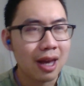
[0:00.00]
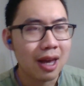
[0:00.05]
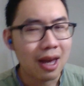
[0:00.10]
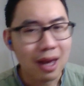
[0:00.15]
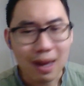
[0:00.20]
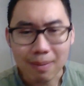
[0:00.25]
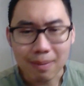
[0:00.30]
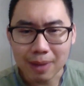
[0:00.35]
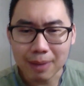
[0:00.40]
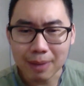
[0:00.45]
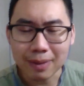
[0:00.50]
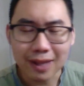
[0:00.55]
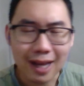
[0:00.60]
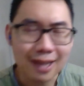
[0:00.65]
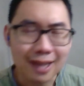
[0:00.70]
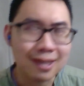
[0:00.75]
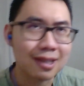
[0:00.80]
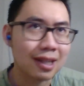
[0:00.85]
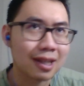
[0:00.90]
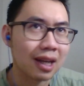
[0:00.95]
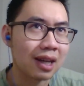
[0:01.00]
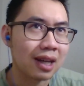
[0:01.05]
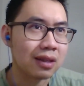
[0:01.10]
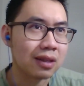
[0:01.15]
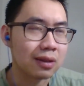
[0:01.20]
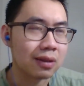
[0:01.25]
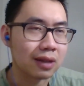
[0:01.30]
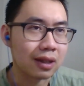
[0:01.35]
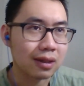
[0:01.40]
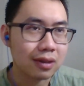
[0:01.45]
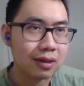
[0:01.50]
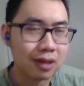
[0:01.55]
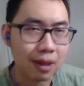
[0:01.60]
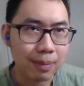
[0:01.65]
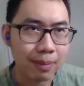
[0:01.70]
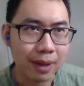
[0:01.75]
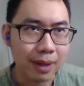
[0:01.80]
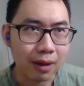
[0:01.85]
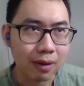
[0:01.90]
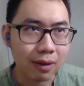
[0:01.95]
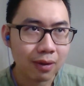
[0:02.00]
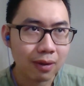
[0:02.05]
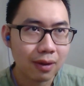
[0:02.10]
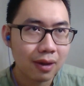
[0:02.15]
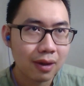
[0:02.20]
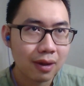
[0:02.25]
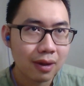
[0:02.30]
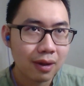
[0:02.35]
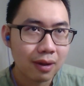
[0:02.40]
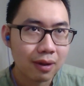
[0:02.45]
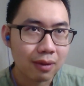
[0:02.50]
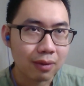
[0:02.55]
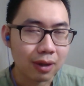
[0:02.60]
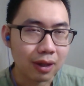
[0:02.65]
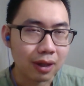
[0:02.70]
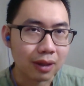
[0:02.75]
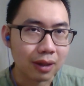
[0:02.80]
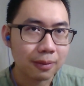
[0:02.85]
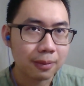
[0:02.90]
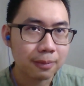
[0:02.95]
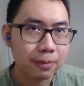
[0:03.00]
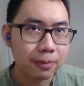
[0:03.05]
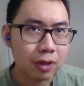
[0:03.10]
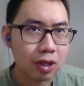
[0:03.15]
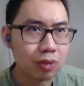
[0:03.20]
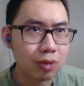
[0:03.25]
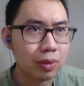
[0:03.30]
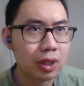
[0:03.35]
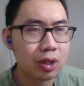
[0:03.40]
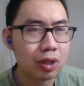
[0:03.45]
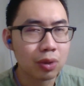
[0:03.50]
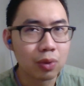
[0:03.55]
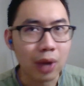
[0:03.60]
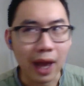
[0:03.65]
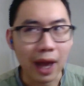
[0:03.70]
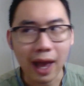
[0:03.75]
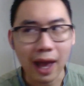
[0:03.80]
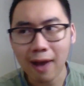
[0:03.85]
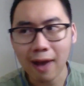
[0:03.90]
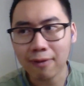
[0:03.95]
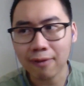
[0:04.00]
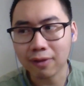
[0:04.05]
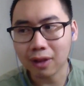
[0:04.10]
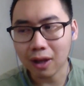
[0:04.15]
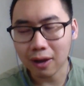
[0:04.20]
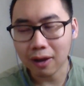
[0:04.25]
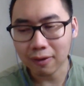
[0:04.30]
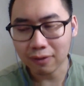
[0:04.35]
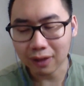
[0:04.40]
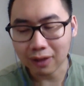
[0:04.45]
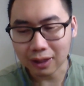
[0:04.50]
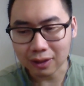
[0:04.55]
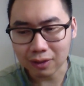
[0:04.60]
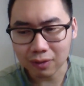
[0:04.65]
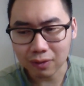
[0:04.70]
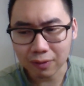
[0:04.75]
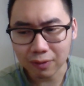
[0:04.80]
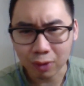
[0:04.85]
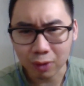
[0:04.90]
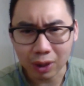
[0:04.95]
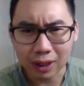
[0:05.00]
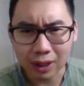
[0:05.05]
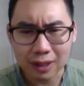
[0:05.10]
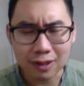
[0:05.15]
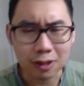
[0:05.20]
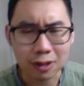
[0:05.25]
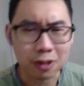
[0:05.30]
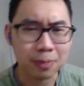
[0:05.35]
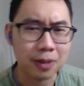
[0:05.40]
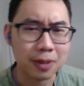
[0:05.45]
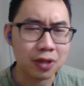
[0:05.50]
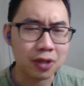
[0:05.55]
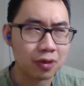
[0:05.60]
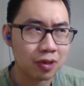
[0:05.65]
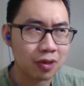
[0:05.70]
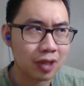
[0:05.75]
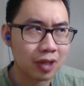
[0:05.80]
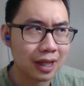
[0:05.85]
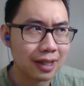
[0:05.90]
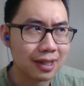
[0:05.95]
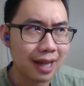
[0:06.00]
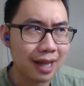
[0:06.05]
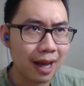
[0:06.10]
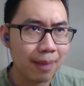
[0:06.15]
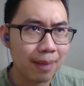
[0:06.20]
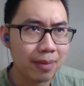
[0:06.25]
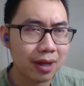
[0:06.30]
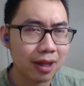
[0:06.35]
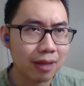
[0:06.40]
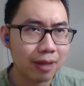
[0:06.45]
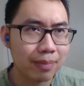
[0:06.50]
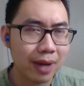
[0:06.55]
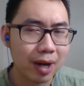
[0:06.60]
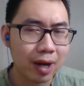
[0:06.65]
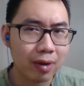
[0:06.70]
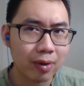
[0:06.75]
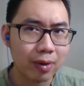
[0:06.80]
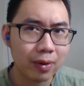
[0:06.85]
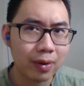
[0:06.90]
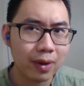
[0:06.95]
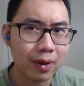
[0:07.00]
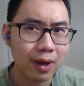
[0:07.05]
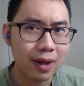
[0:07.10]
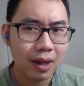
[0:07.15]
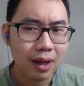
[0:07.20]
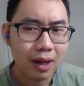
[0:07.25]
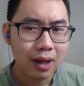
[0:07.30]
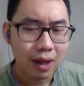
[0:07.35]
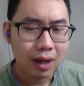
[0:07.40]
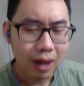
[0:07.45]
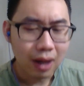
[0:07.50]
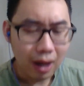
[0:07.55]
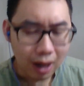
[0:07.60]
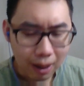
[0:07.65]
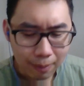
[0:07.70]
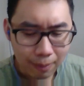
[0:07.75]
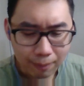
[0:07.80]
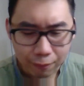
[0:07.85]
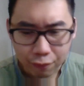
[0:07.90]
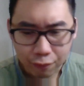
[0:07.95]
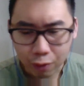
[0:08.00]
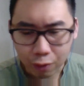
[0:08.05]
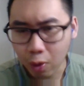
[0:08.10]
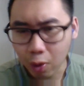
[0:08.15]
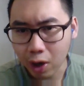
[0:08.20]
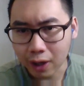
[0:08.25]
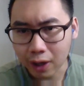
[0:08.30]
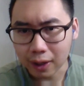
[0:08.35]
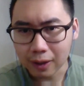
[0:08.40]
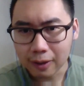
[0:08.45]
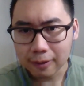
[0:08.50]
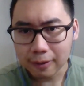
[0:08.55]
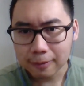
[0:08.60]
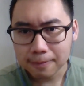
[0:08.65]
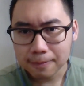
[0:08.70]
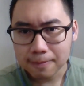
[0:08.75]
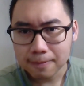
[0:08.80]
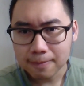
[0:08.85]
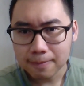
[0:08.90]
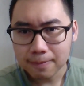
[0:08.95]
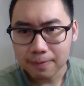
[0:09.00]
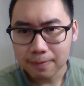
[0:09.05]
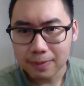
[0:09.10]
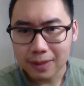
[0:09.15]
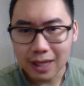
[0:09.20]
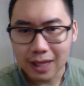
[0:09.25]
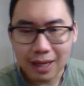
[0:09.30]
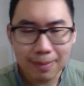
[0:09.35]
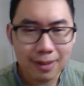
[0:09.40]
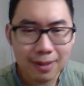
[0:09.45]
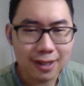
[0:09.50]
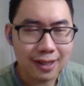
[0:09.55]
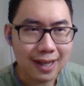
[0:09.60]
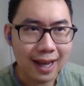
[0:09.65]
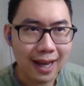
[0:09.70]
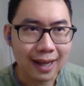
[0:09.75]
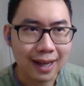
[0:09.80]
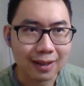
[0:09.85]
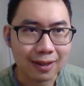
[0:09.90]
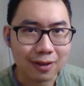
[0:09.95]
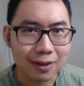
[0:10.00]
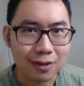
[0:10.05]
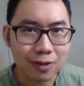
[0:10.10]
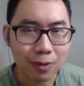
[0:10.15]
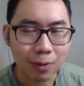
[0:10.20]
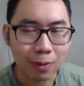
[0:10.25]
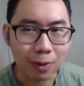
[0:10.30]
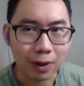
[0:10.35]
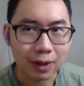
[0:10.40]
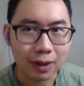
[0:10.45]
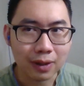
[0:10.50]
Maybe that's tied to it somehow, right? Because we do have a lot of like really suspicious things happening in the background. For one, demons attacking the sword.